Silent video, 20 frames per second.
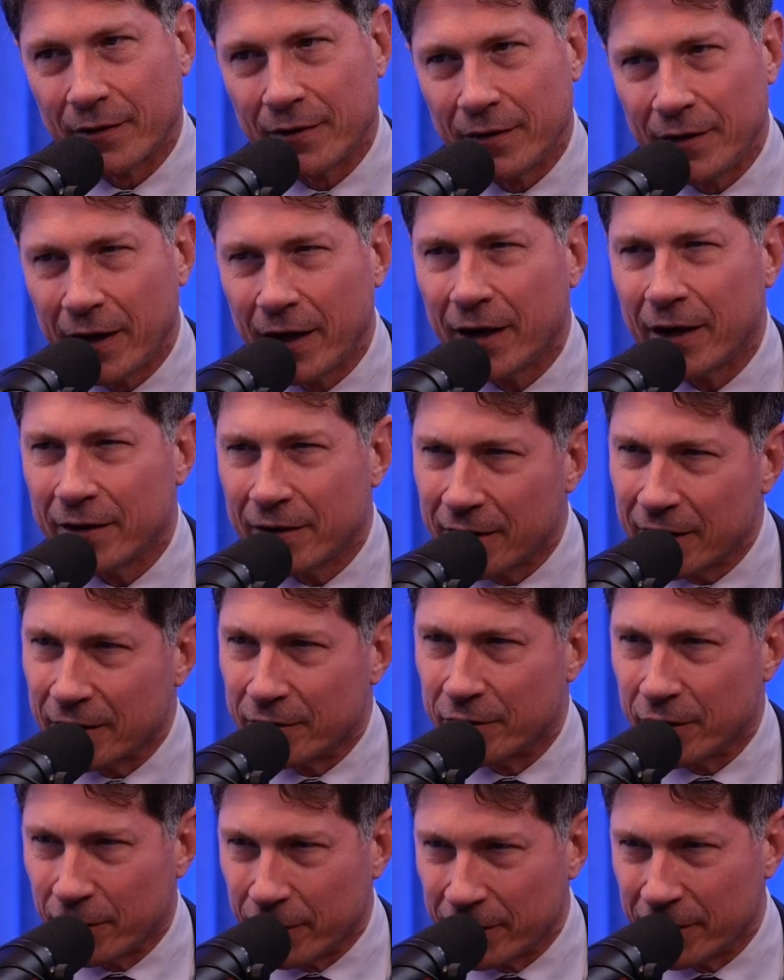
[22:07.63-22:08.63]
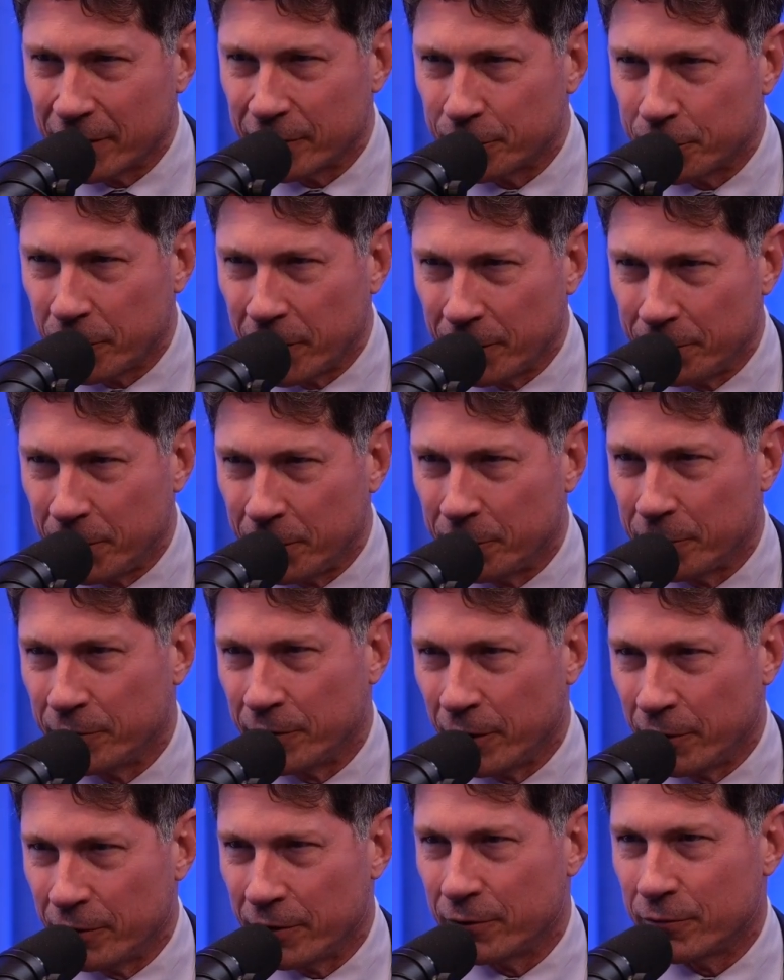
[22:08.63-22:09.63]
Yeah, I think so. At this point, people
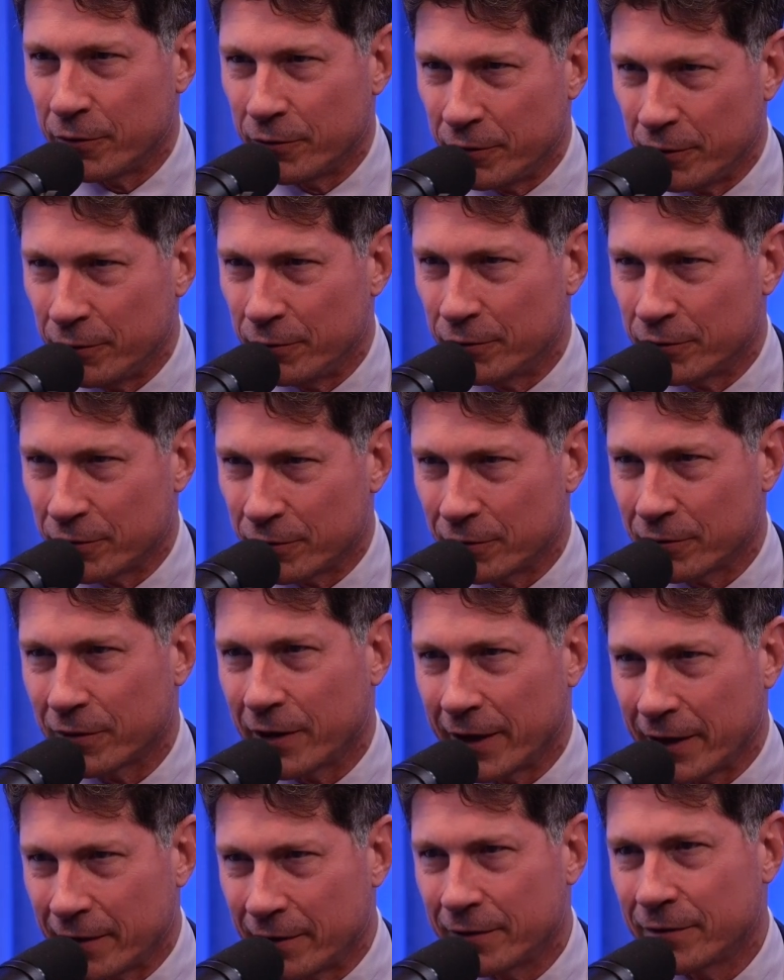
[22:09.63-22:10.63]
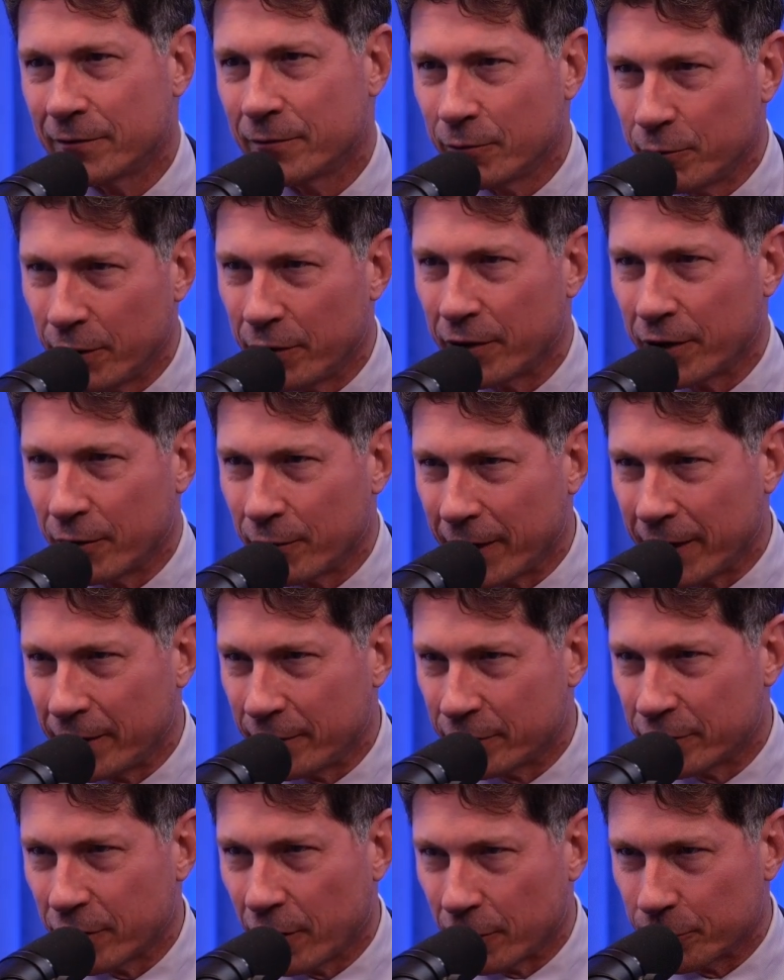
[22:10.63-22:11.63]
know that reviews are like with a grain
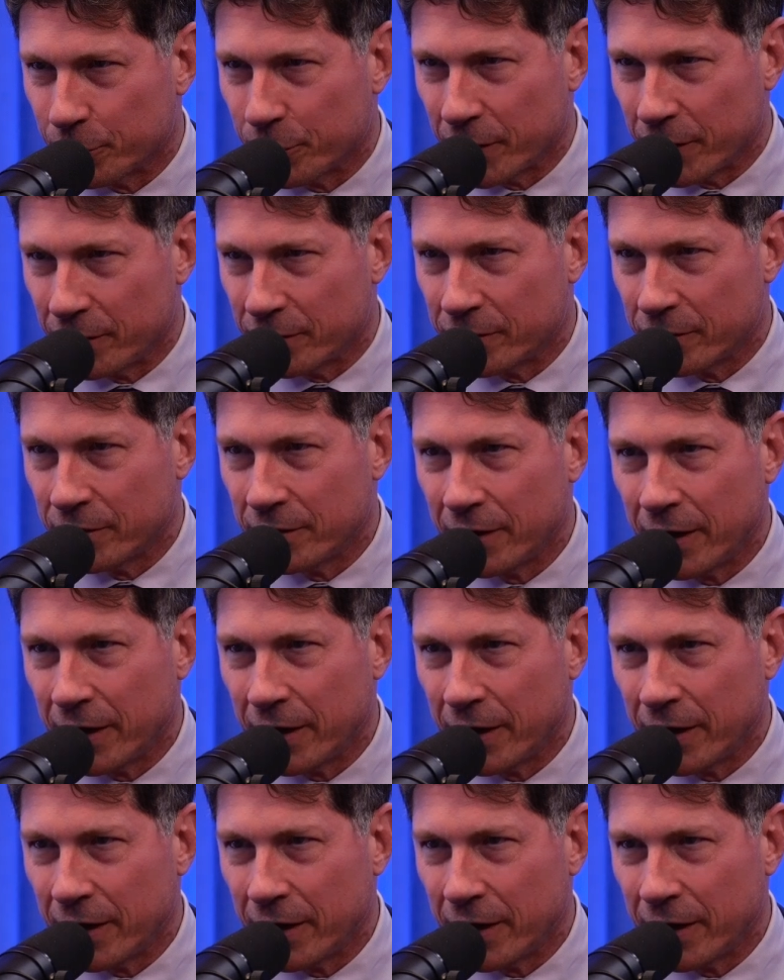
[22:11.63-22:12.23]
of salt, please.